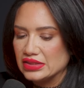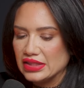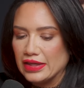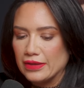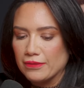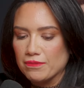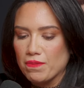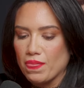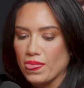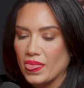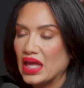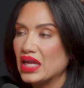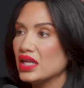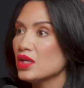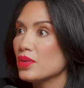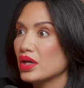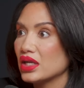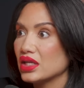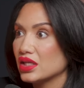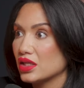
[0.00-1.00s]
that
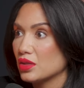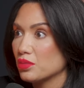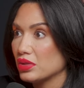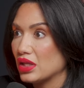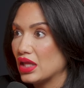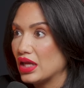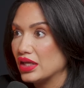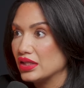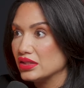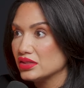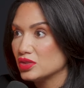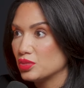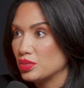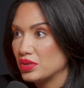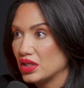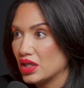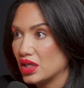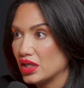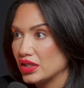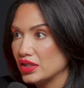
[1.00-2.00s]
anybody can apply to be
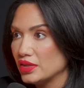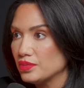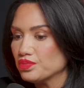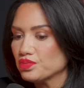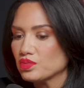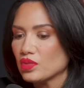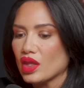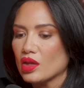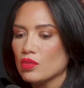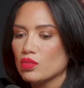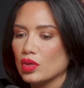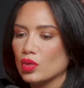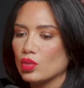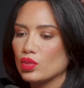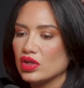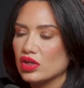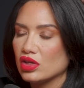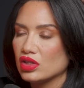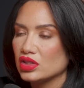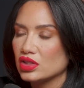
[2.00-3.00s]
on it but
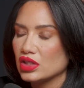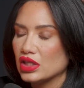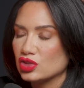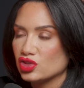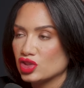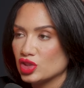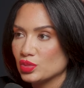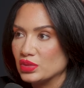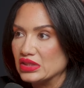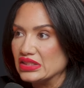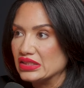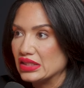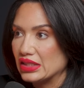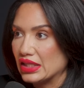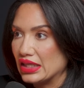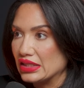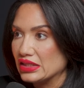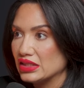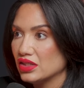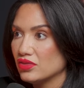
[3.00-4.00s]
we are extremely
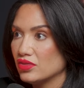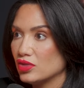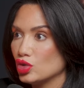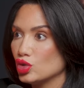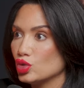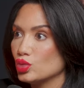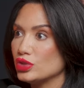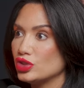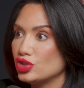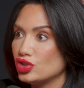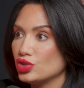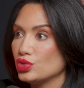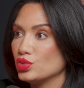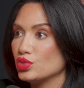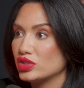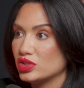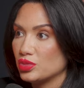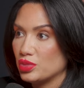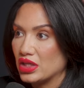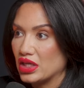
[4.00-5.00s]
selective in who we
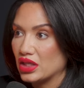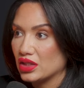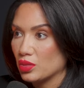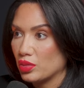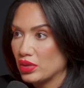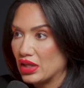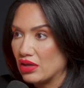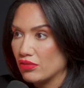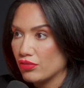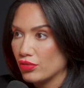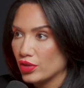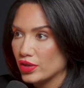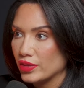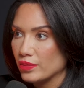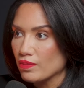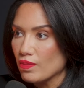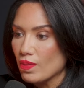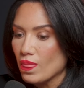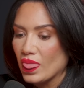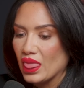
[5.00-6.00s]
choose to be on the platform.
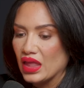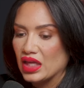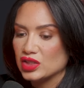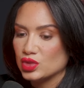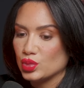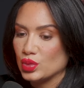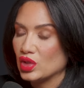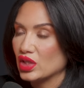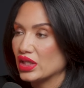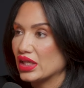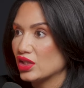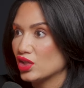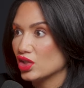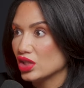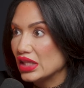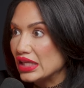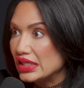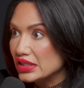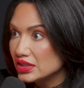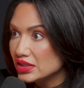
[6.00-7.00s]
Okay. As we look at your
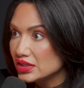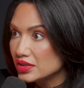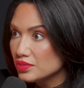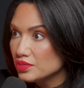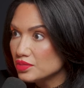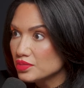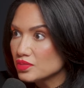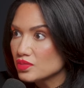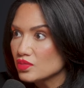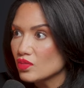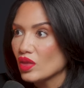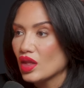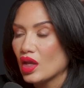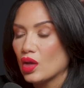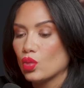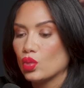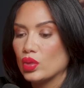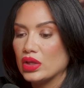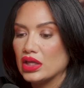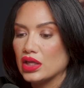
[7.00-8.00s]
LinkedIn. Okay.
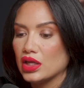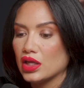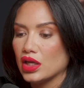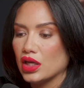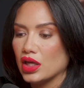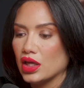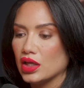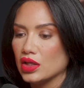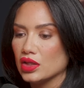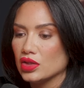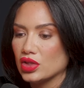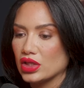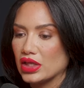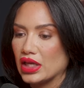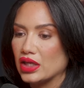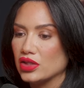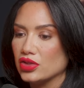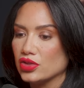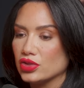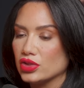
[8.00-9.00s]
We uh, look
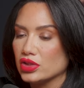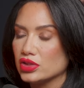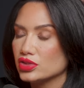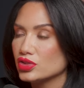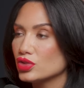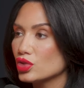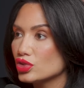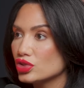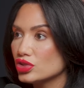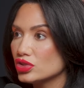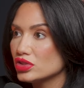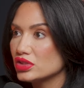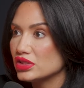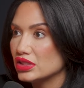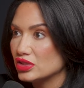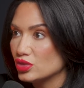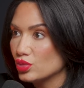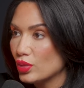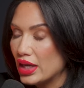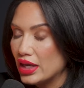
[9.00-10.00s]
at your socials
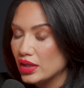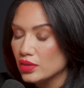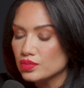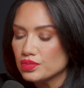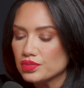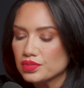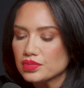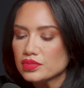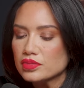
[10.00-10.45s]
as well.